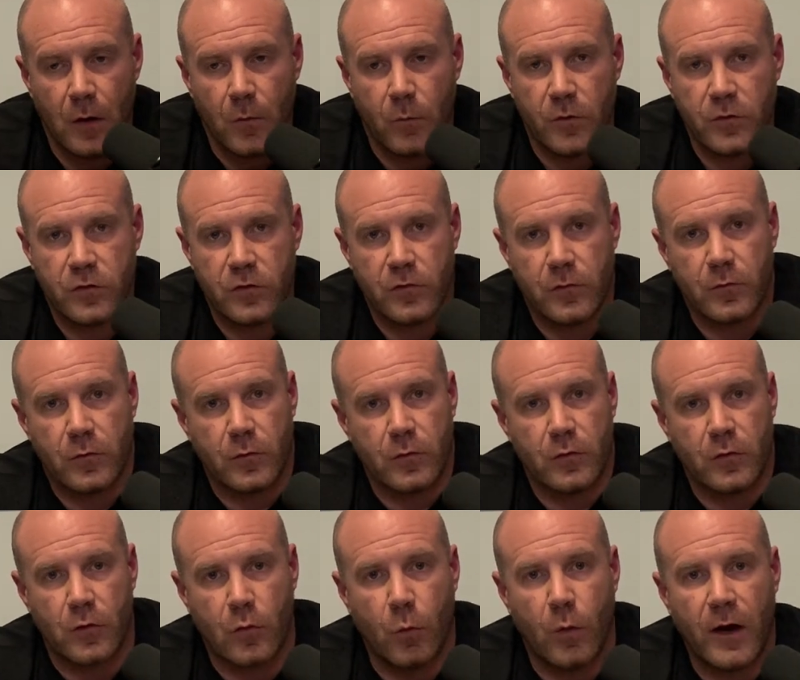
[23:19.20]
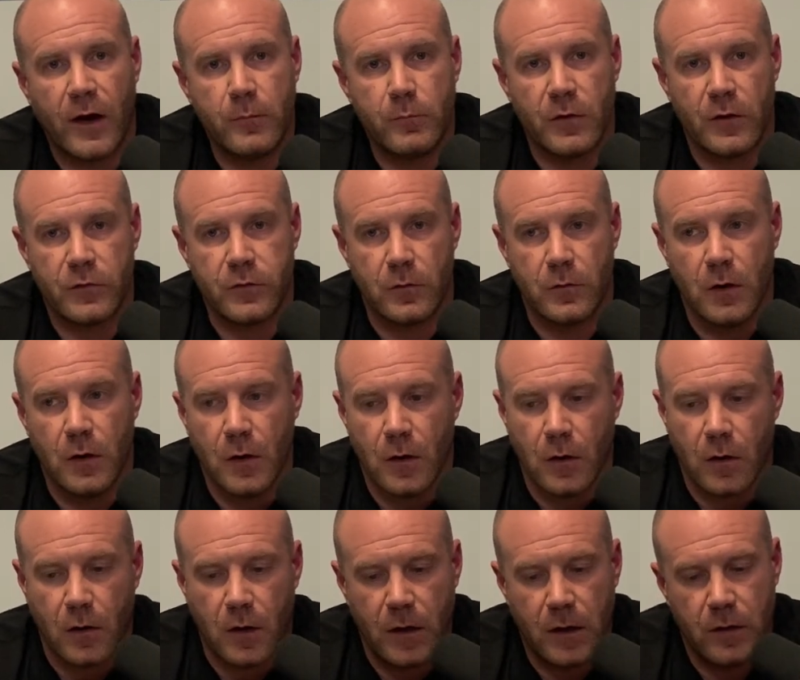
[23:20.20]
which is your quad muscle,
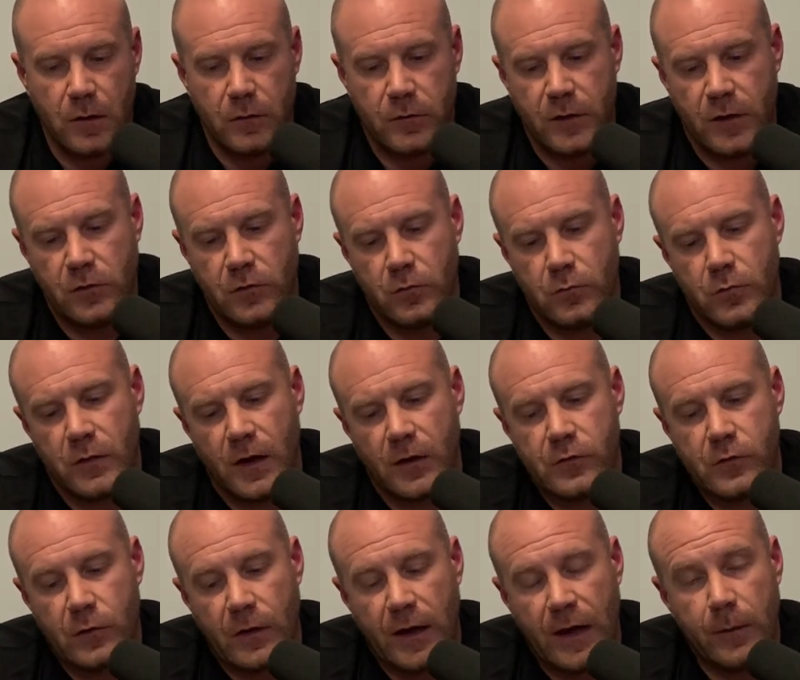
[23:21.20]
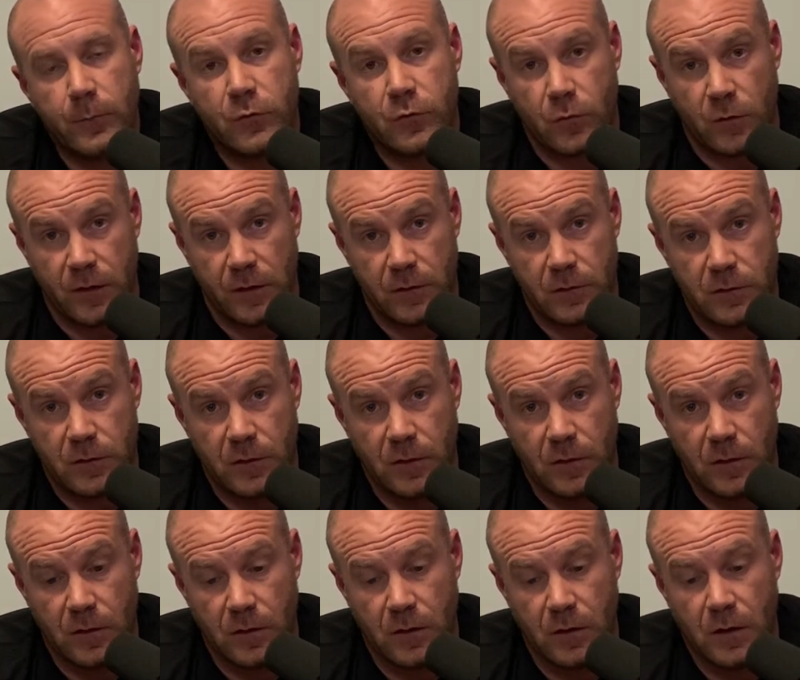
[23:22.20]
all right? Then you got your hamstrings.
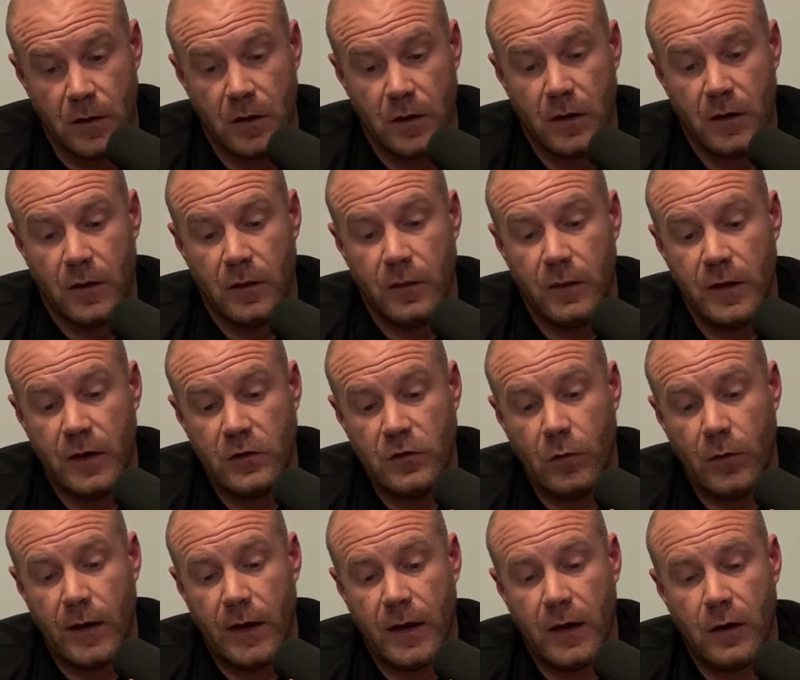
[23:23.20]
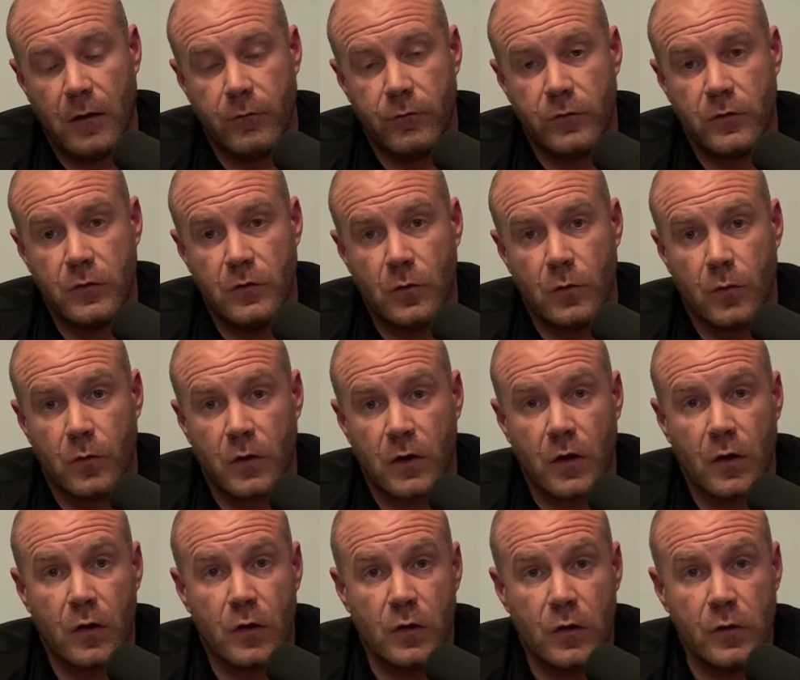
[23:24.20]
Then you have
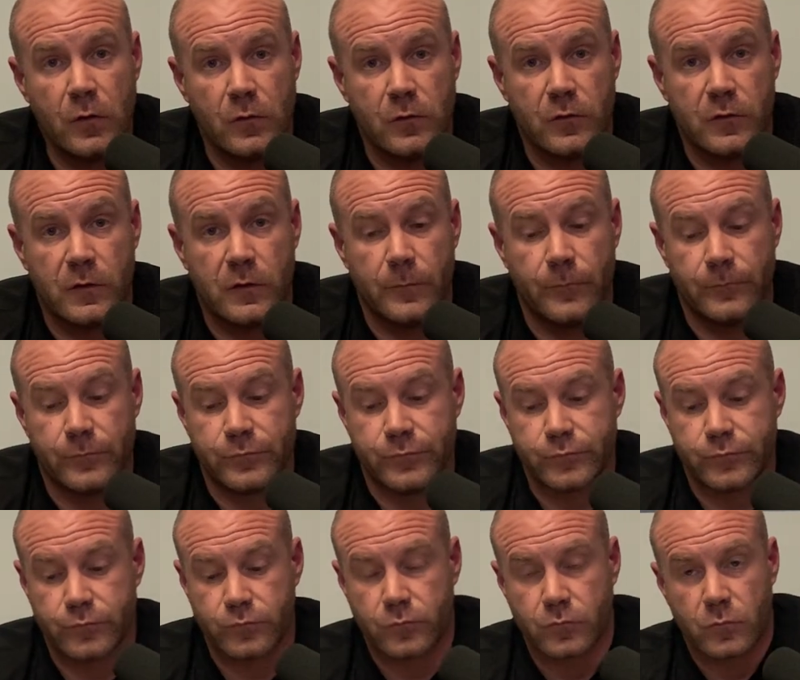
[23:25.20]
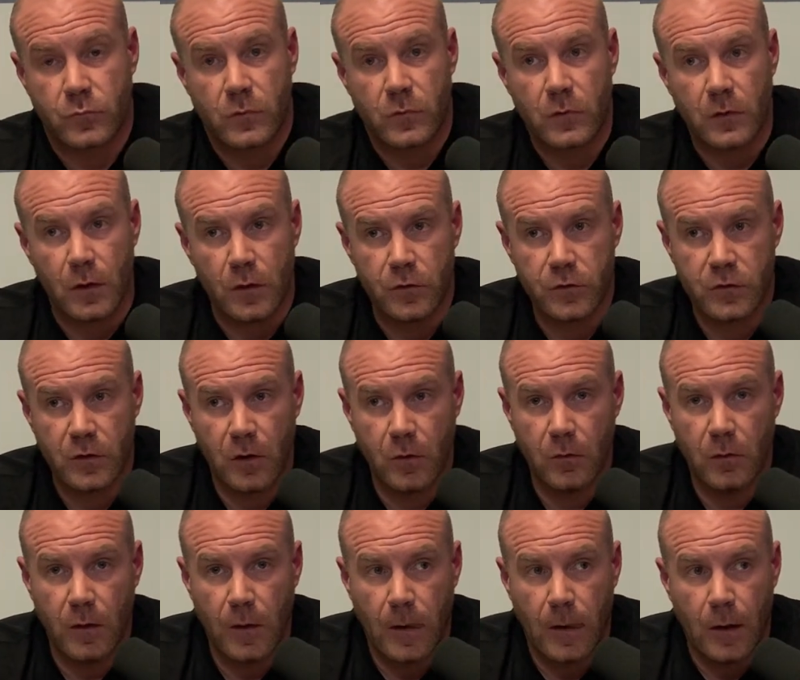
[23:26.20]
your glutes.
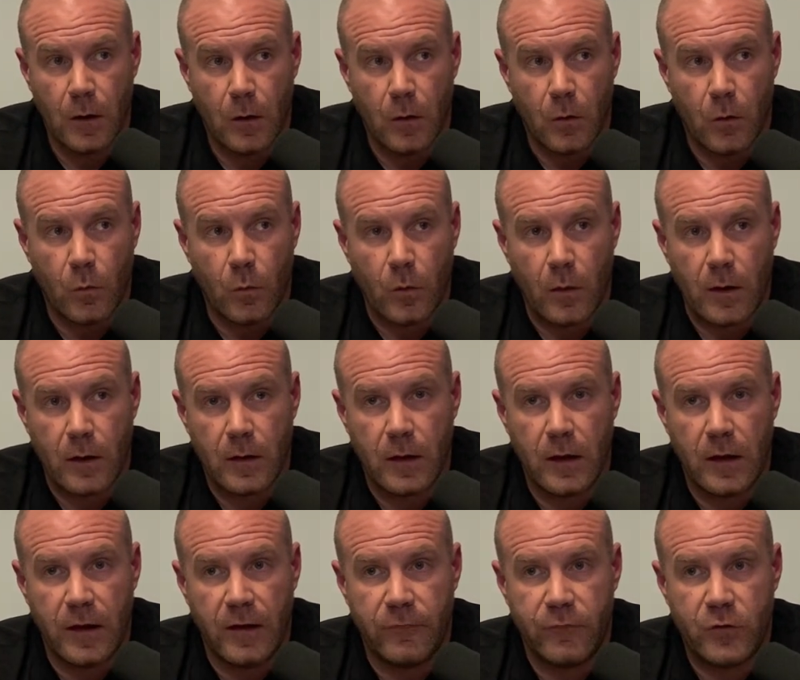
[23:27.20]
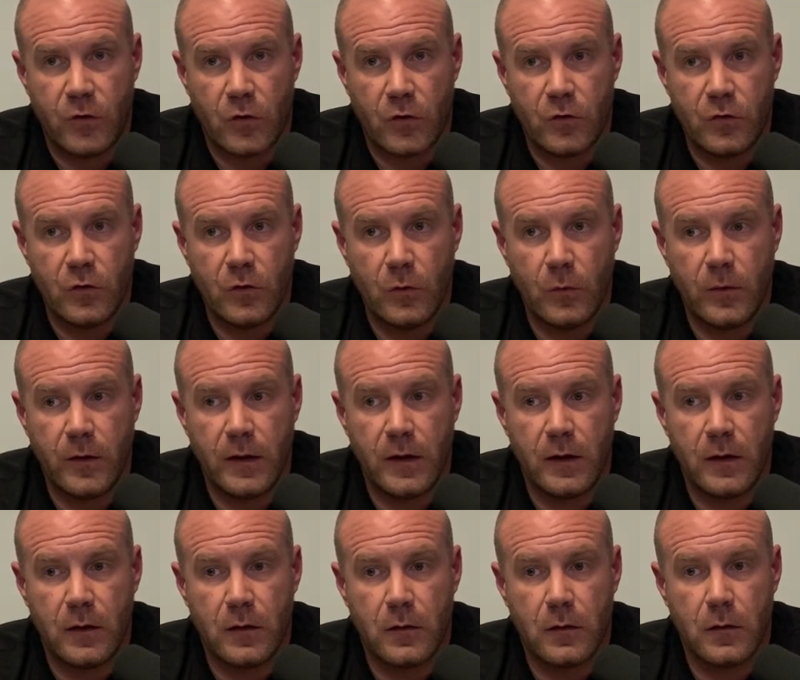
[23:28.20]
So if you're
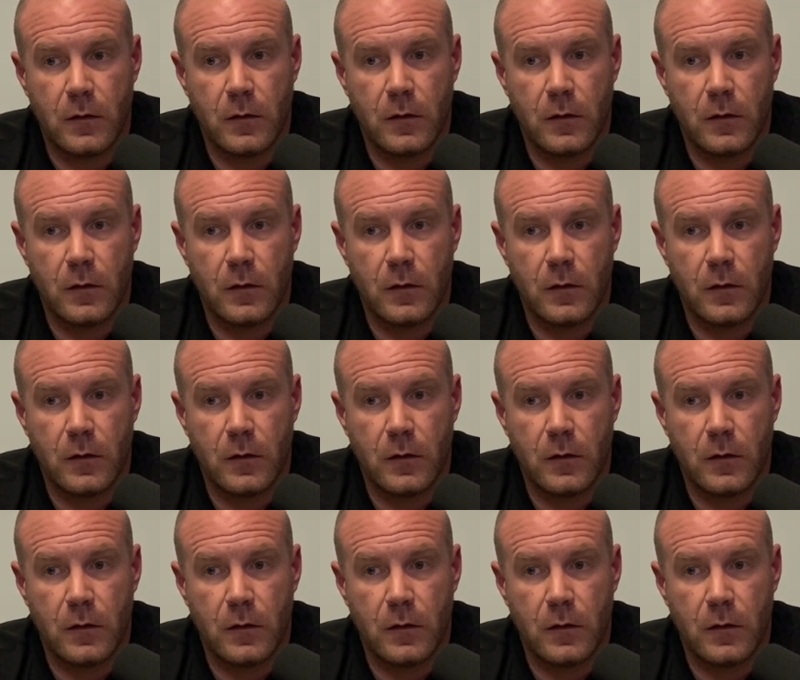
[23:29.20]
doing